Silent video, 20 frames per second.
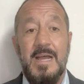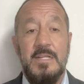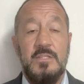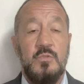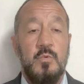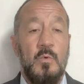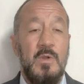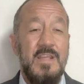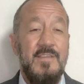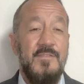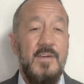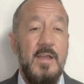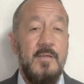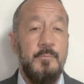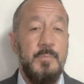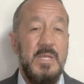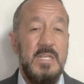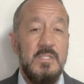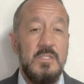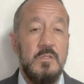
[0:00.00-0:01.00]
25
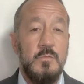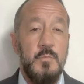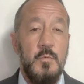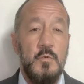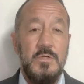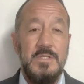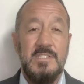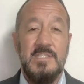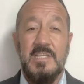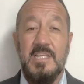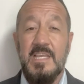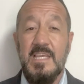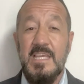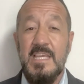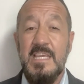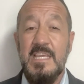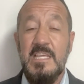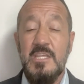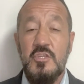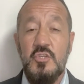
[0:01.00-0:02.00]
basis points. The
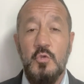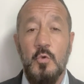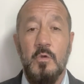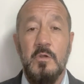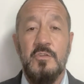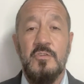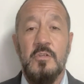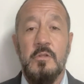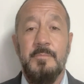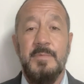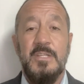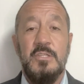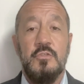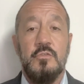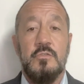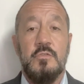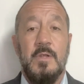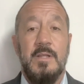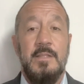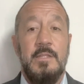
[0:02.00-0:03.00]
key short term
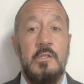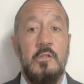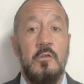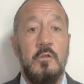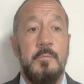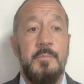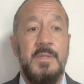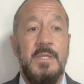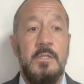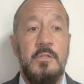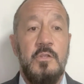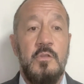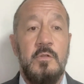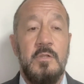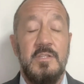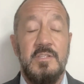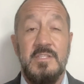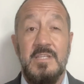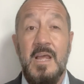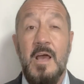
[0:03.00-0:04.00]
interest rate in the European Union
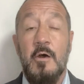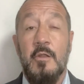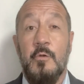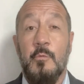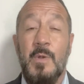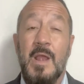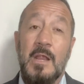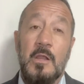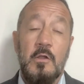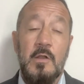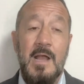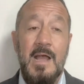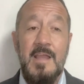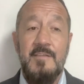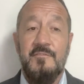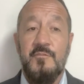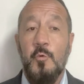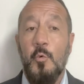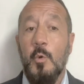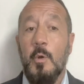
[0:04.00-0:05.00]
is now at a record high
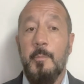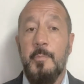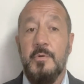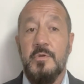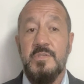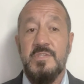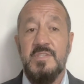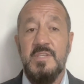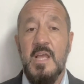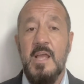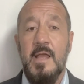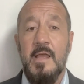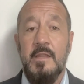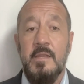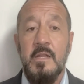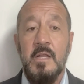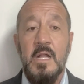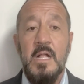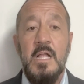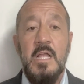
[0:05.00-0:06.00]
4%.
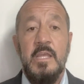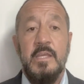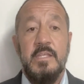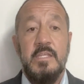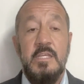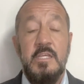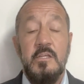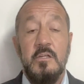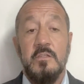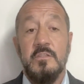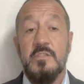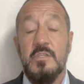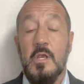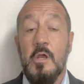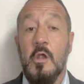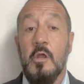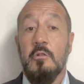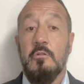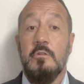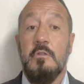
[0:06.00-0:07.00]
Yields
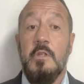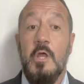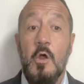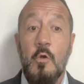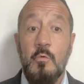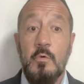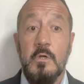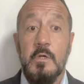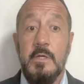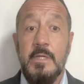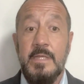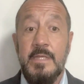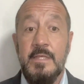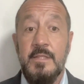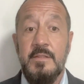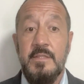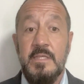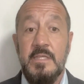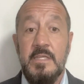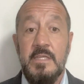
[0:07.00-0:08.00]
are lower in
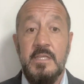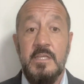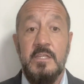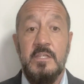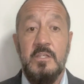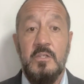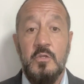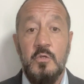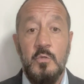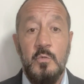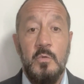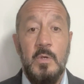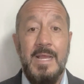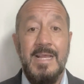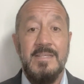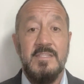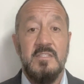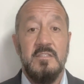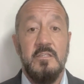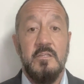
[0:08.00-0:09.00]
the EU
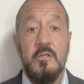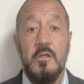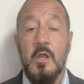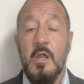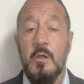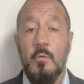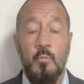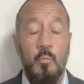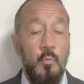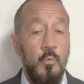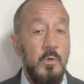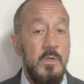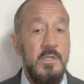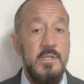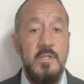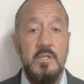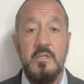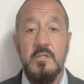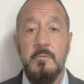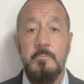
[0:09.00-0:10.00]
as Lagarde
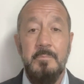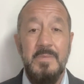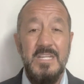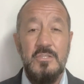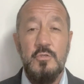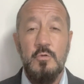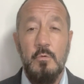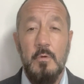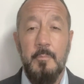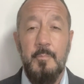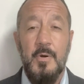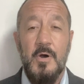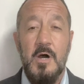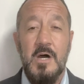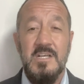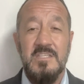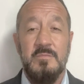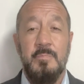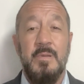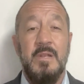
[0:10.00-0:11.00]
wouldn't commit to a
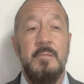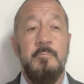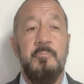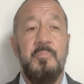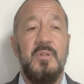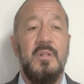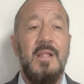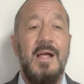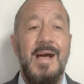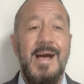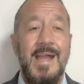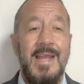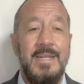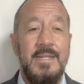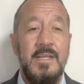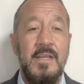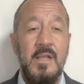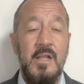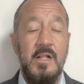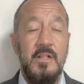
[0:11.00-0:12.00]
pause, but
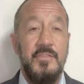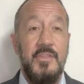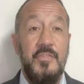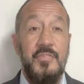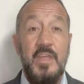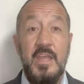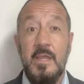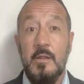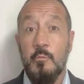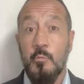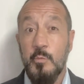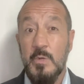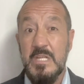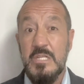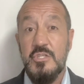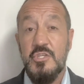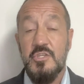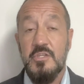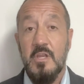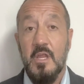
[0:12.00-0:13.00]
implied that they had
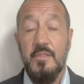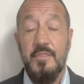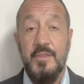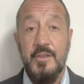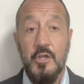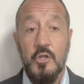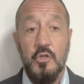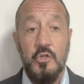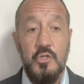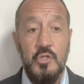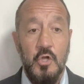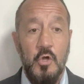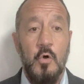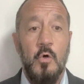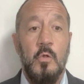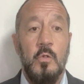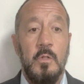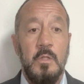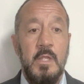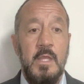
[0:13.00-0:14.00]
reached their
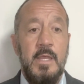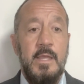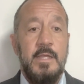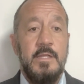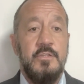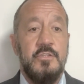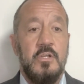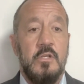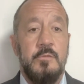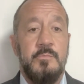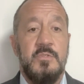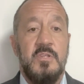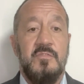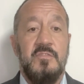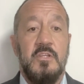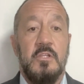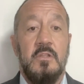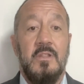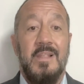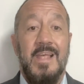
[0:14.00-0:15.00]
goal in terms of
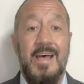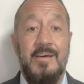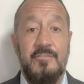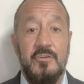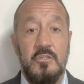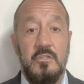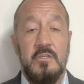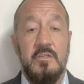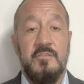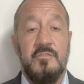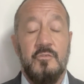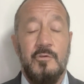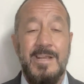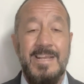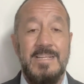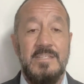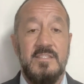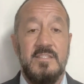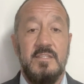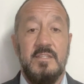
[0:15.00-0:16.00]
the level of
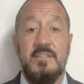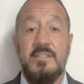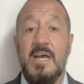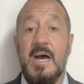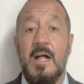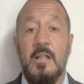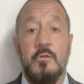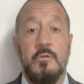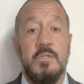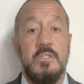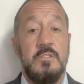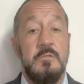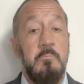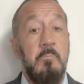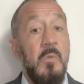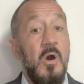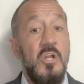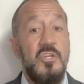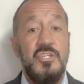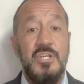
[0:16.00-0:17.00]
rates. The dollar is
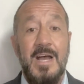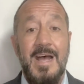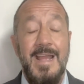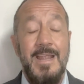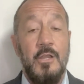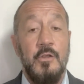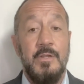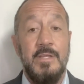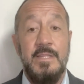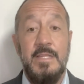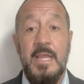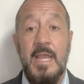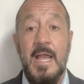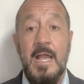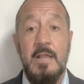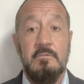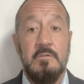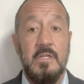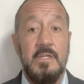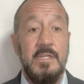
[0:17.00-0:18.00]
much higher in the
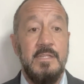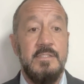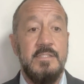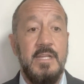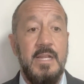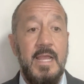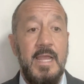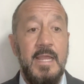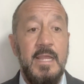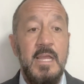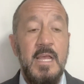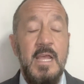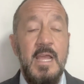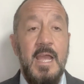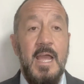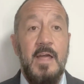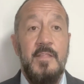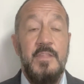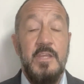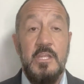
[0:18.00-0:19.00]
aggregate today,
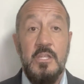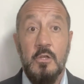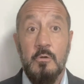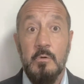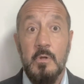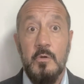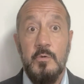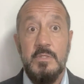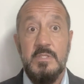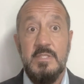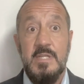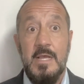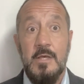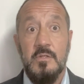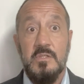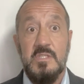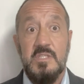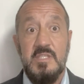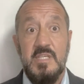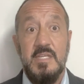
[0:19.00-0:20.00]
and the euro is down
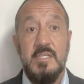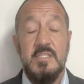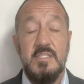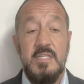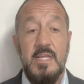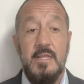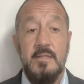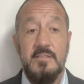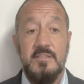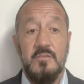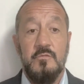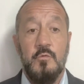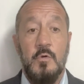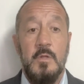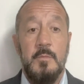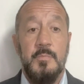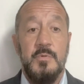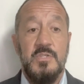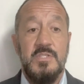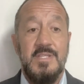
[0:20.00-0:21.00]
six tenths of
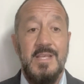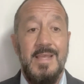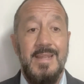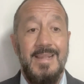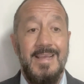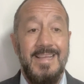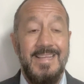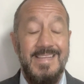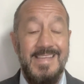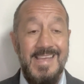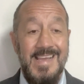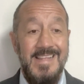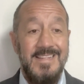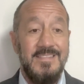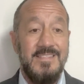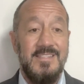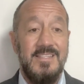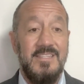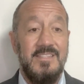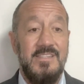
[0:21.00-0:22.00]
1%
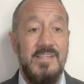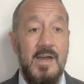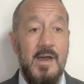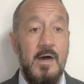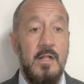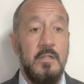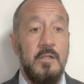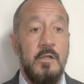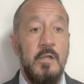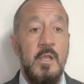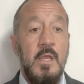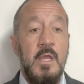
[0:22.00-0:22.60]
against the dollar.